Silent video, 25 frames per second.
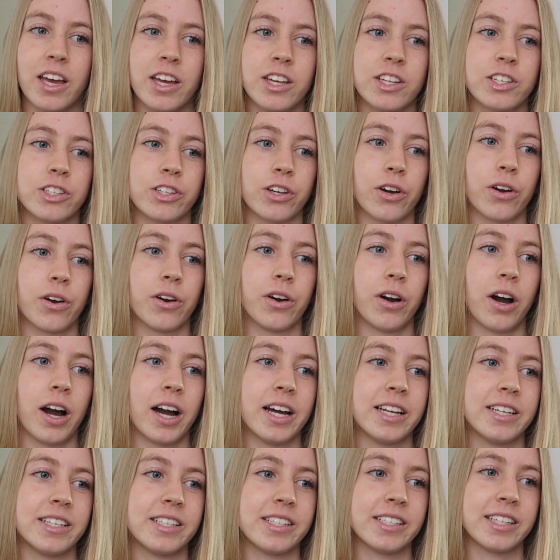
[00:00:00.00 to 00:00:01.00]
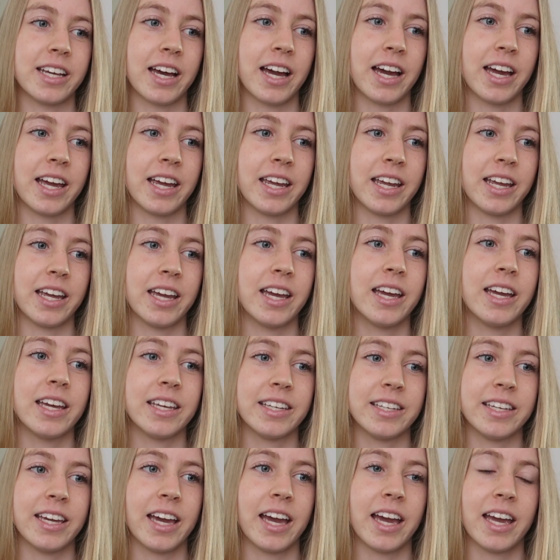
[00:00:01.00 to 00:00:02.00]
So I'd say,
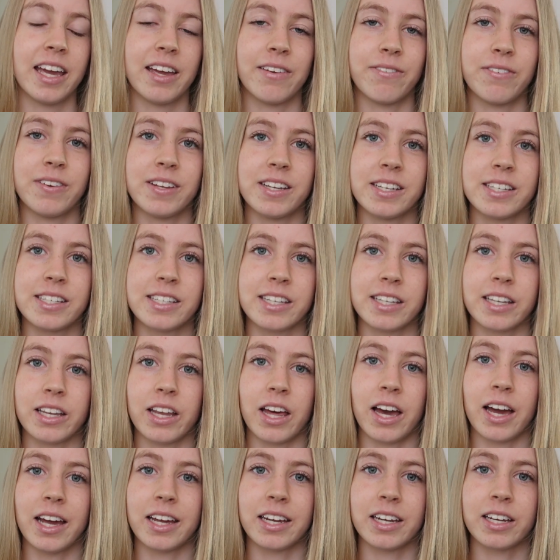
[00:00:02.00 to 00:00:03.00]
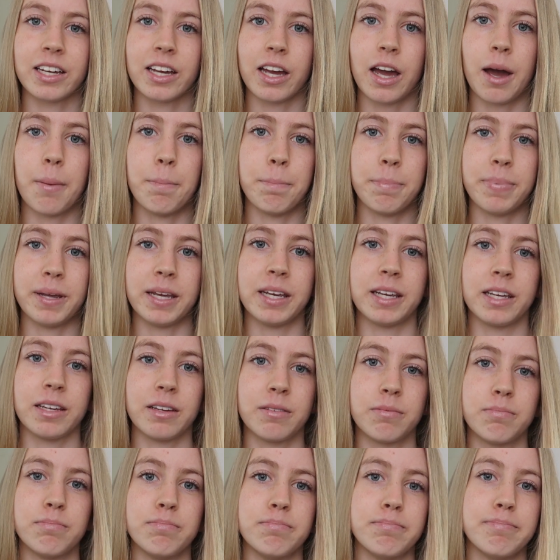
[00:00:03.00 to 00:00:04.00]
yeah, if it's like a
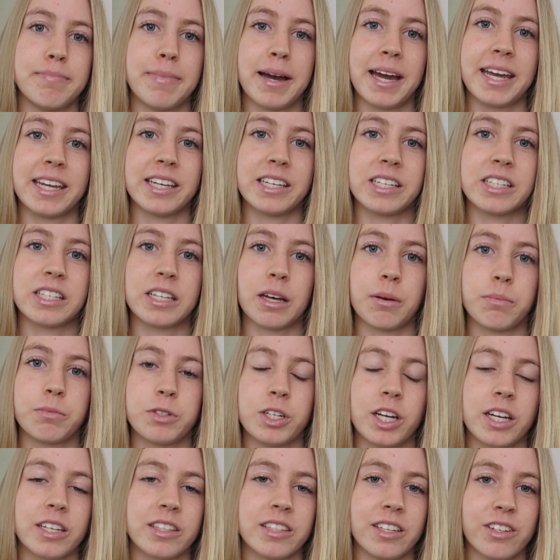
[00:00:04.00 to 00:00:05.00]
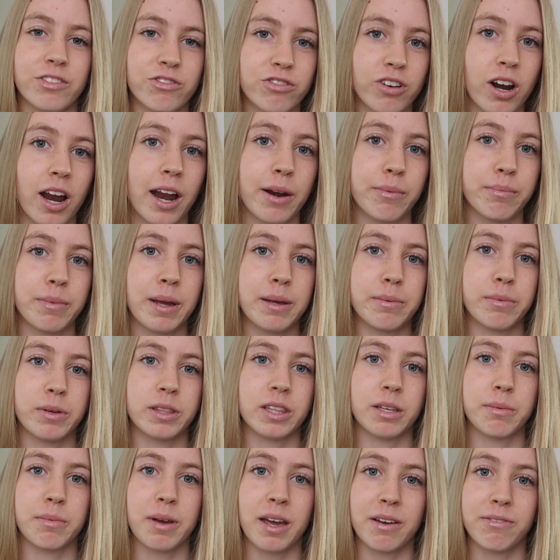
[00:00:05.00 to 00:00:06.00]
big main subject, then try and meet
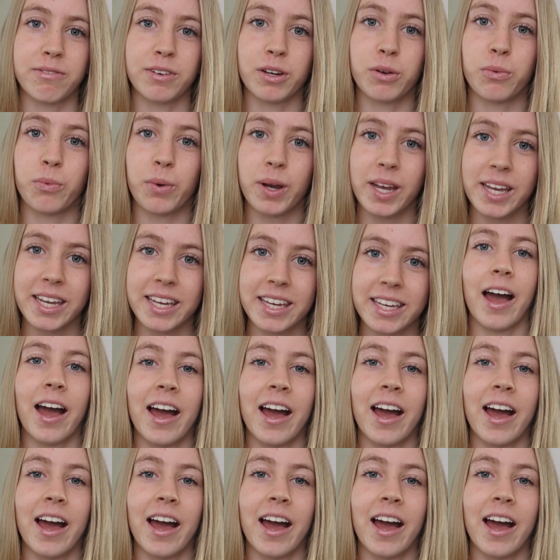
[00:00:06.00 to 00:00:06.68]
with them every week,